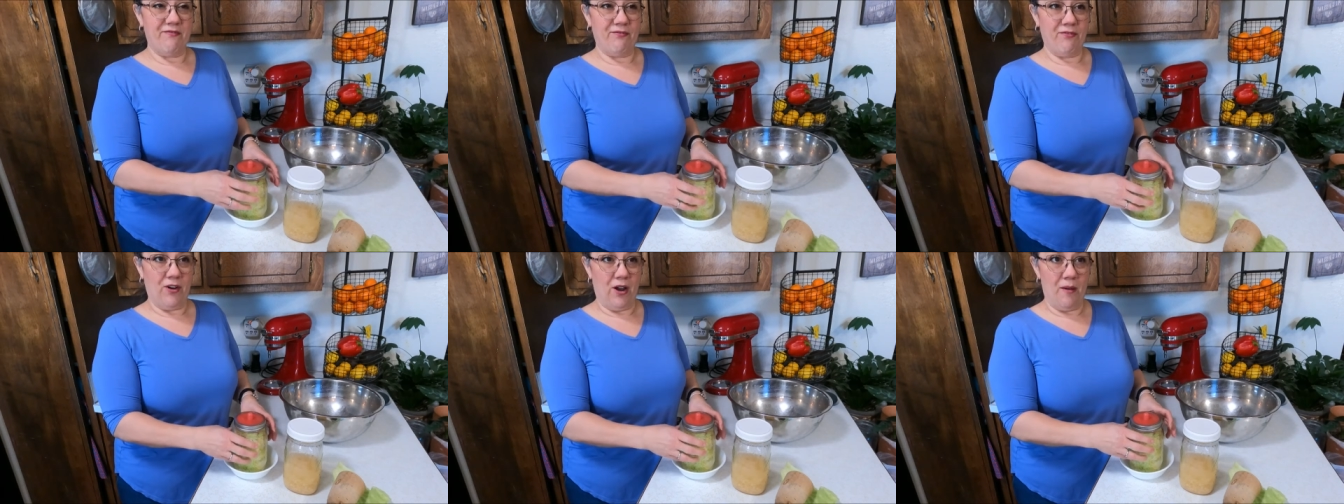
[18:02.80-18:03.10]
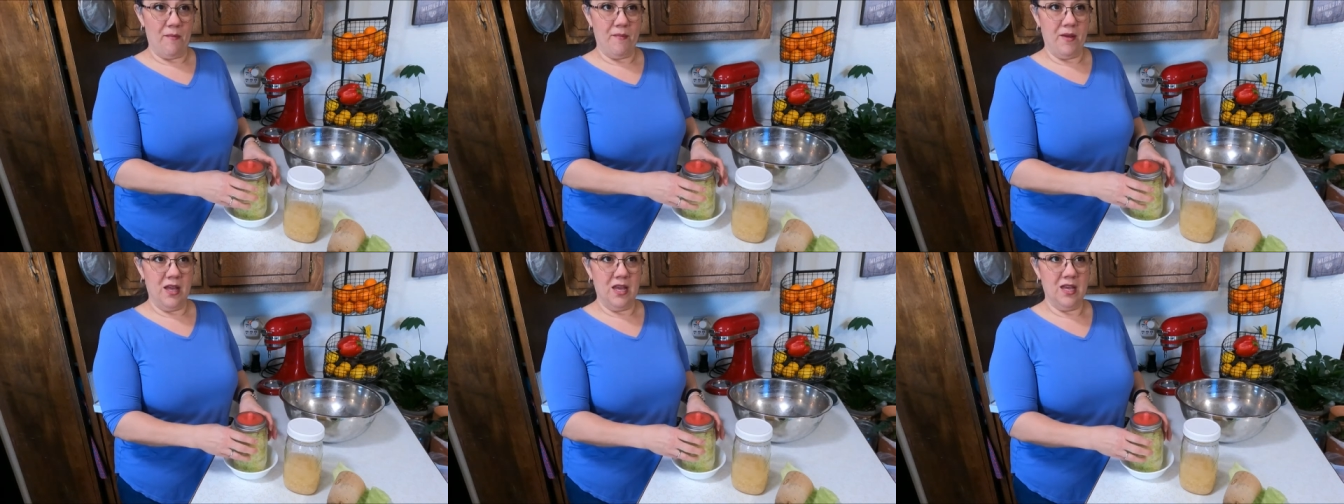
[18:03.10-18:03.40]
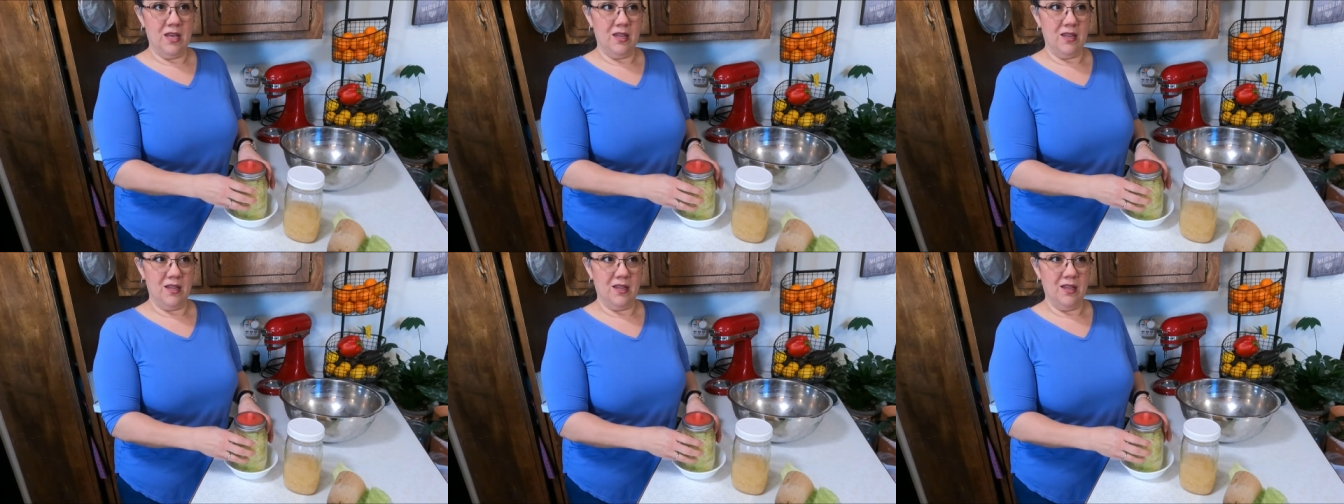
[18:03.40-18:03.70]
from
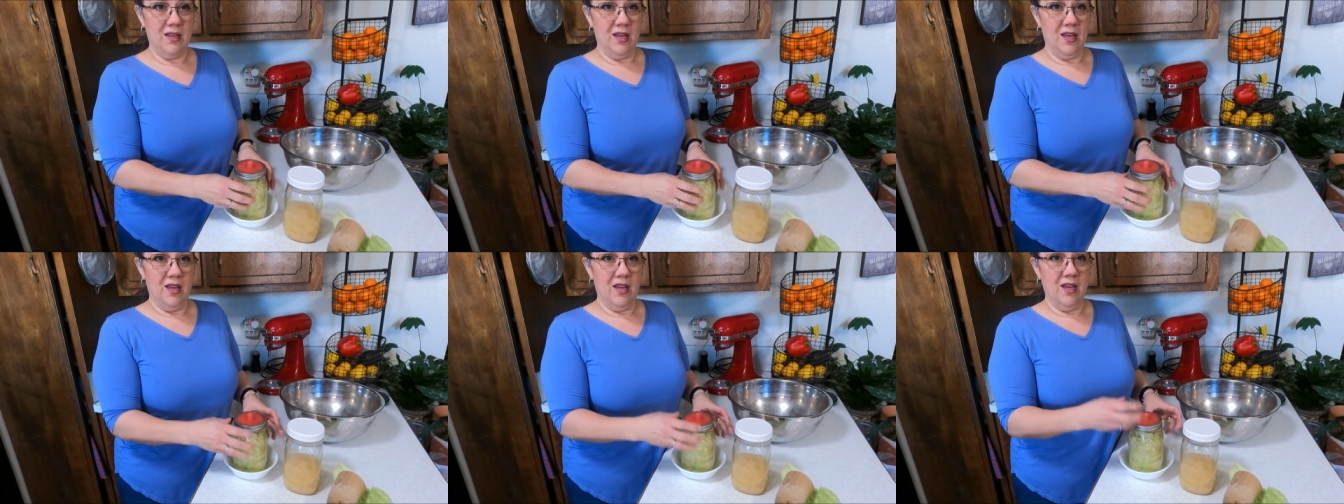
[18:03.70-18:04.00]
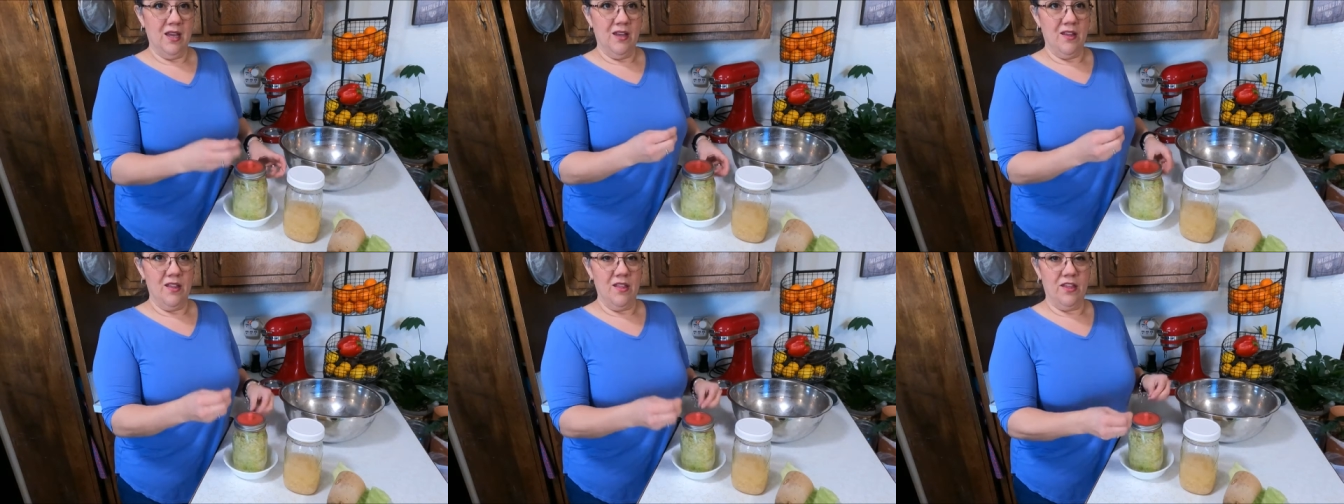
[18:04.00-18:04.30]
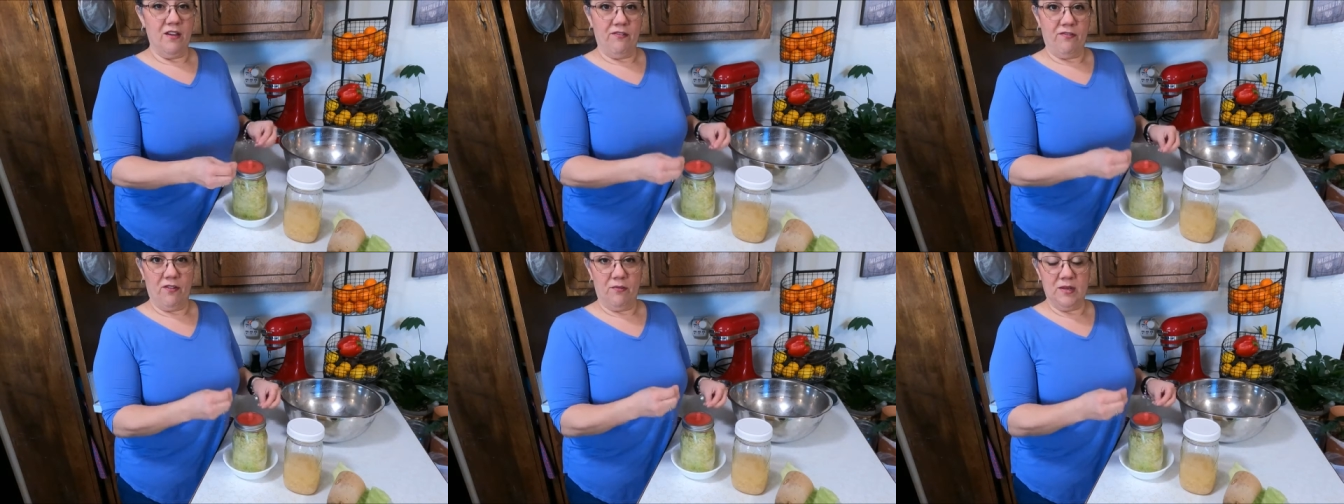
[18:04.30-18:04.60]

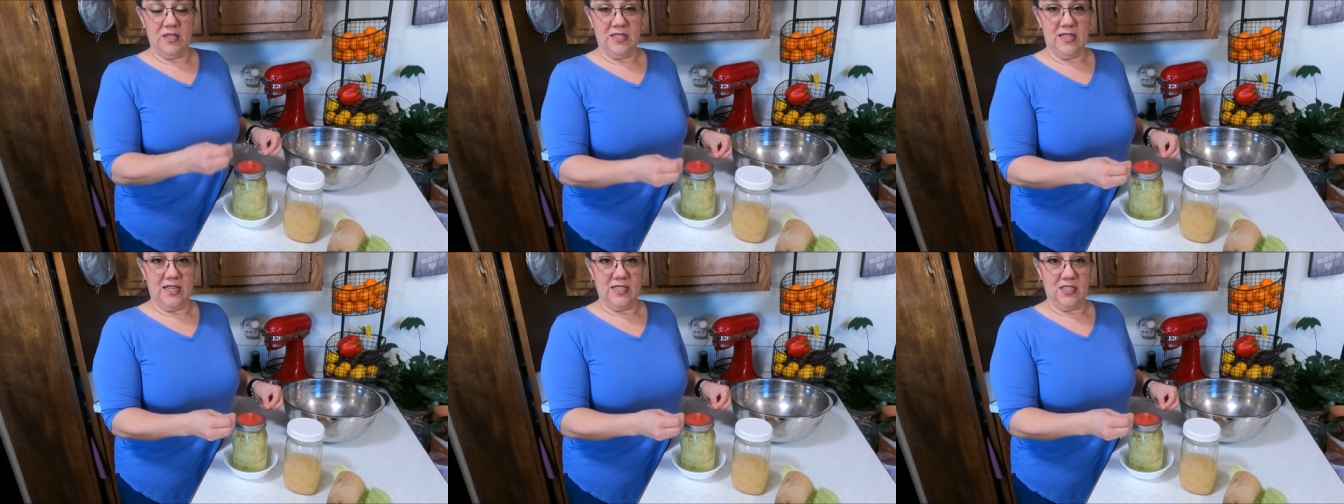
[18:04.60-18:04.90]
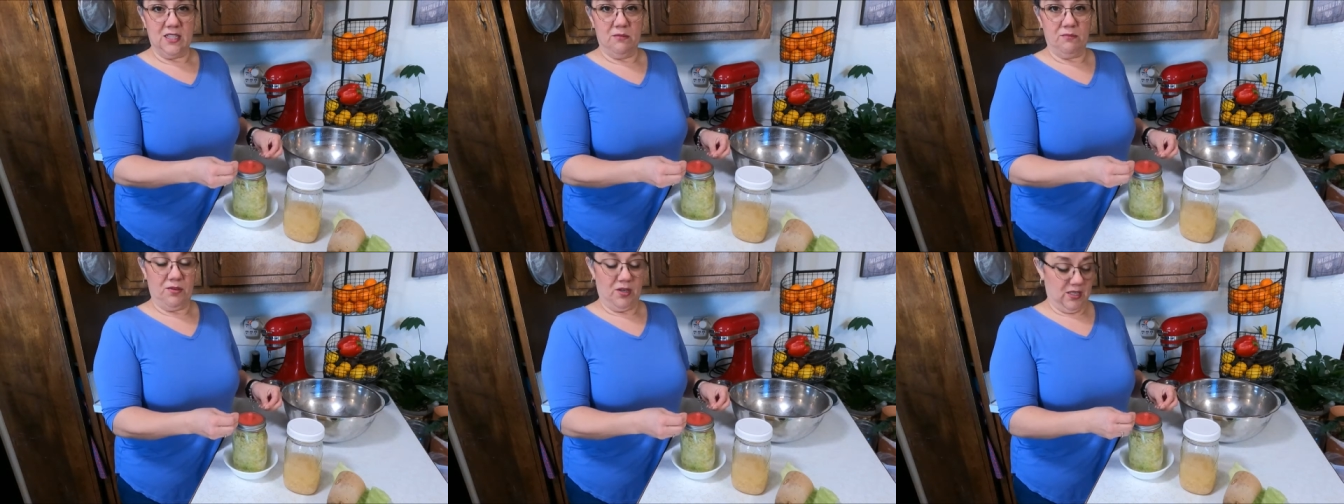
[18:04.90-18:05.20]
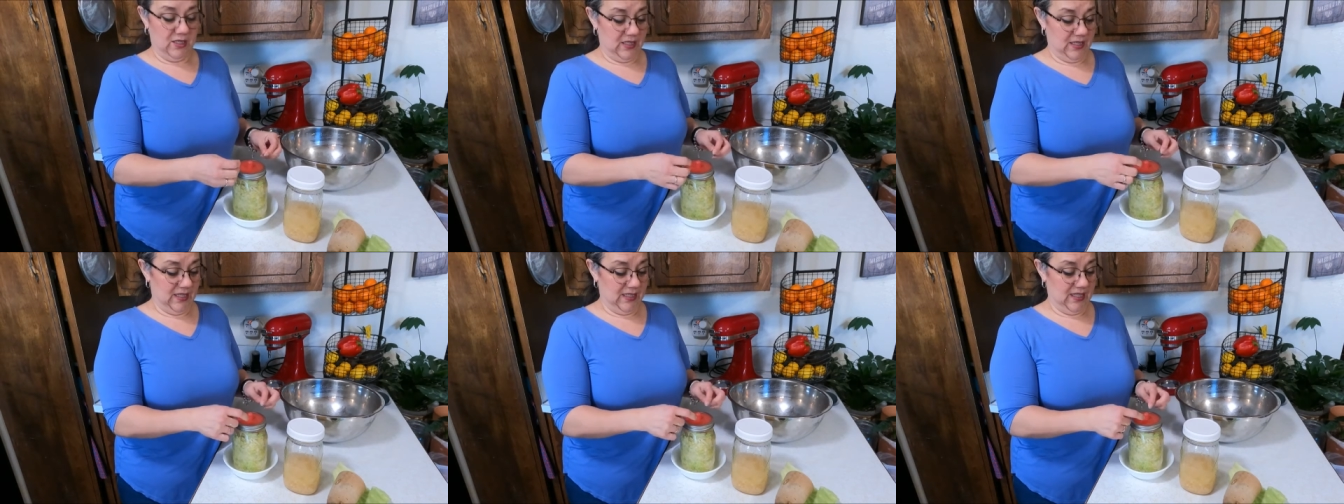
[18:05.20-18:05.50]
the fermentation
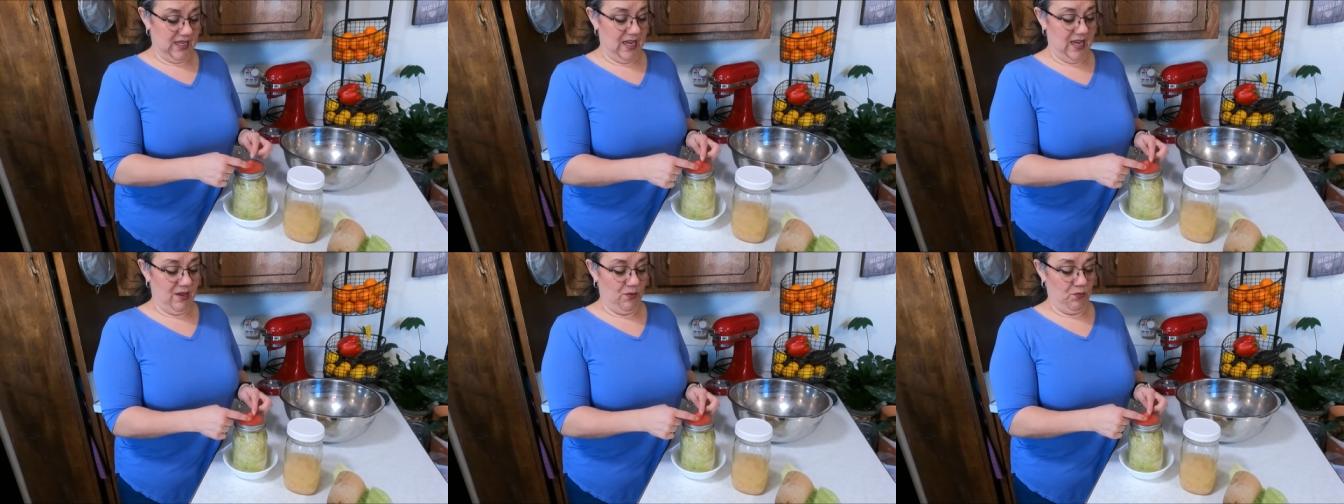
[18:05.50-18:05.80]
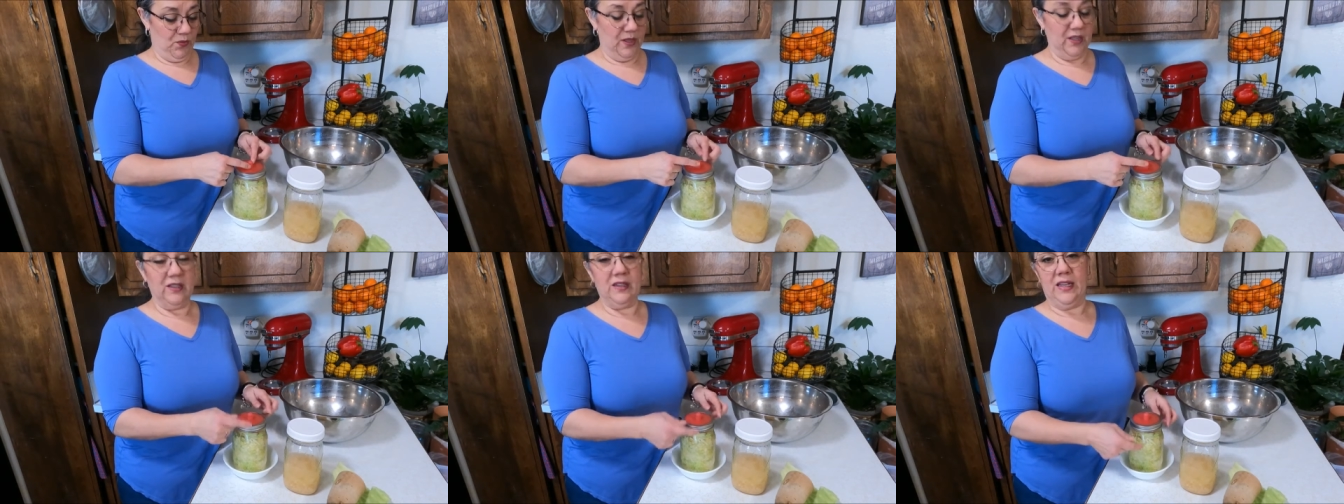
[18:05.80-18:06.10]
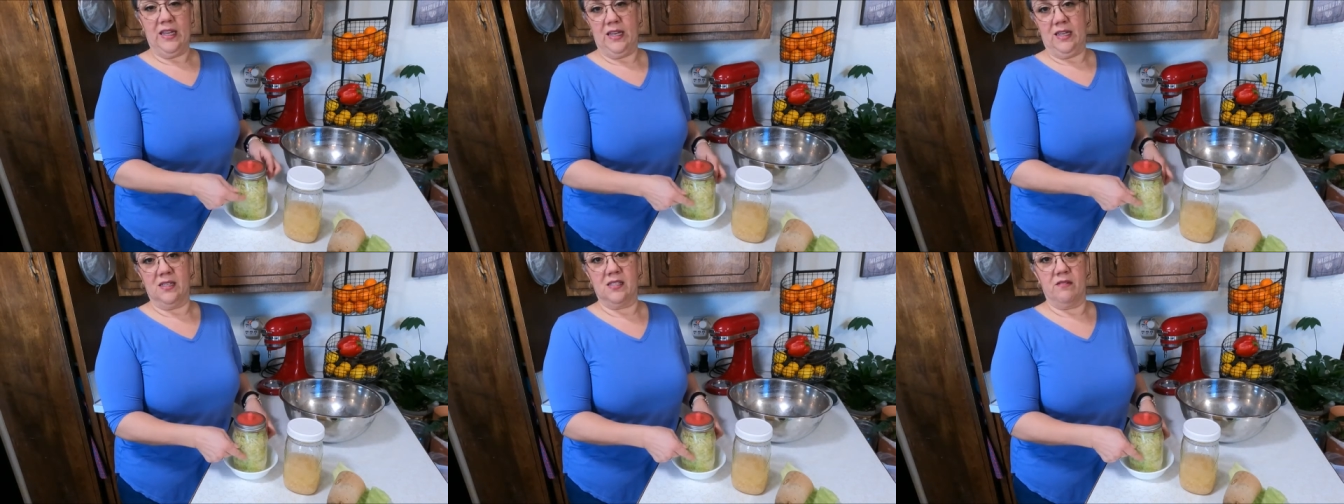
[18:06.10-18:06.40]
process, it will
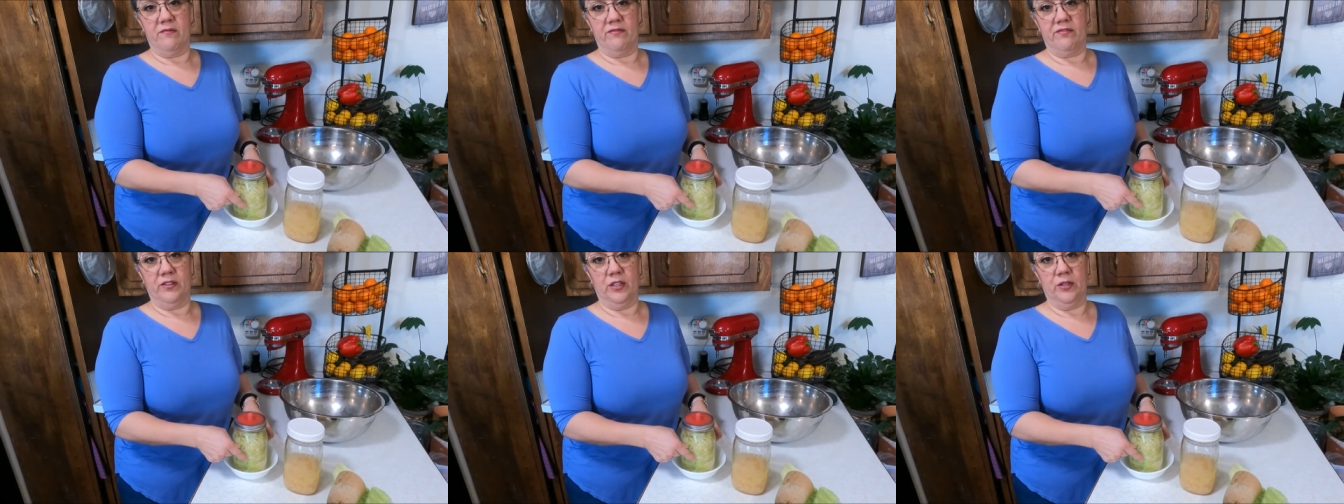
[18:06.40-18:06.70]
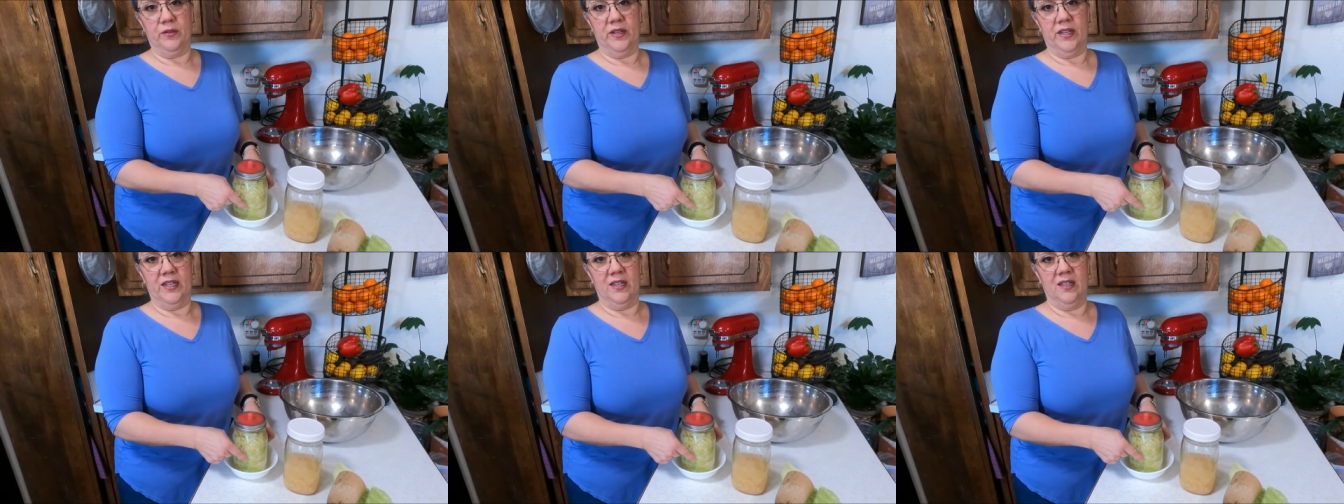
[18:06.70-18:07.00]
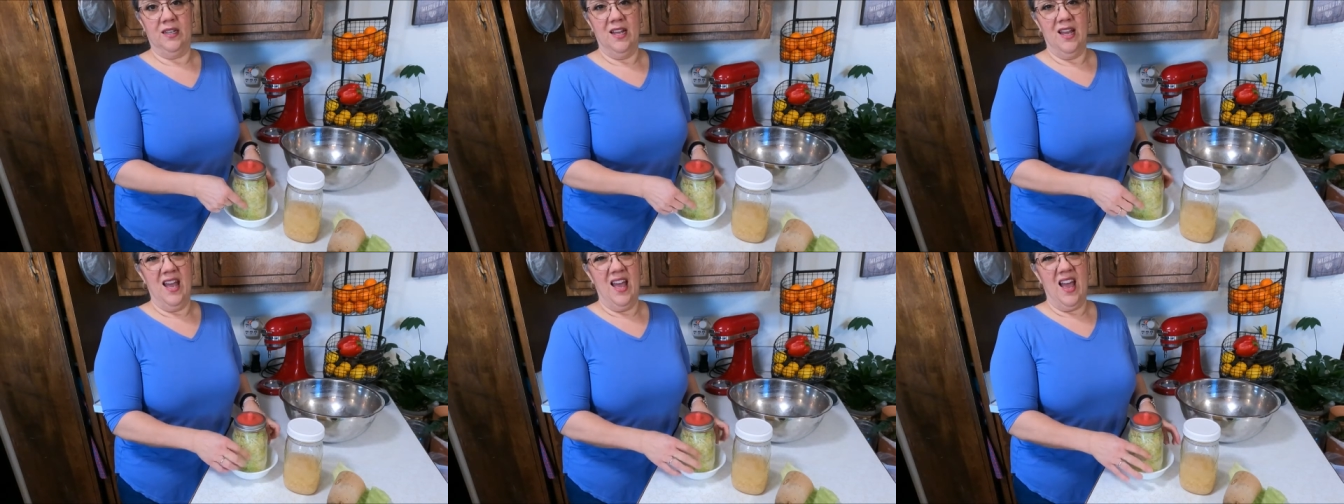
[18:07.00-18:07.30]
leak some fluid,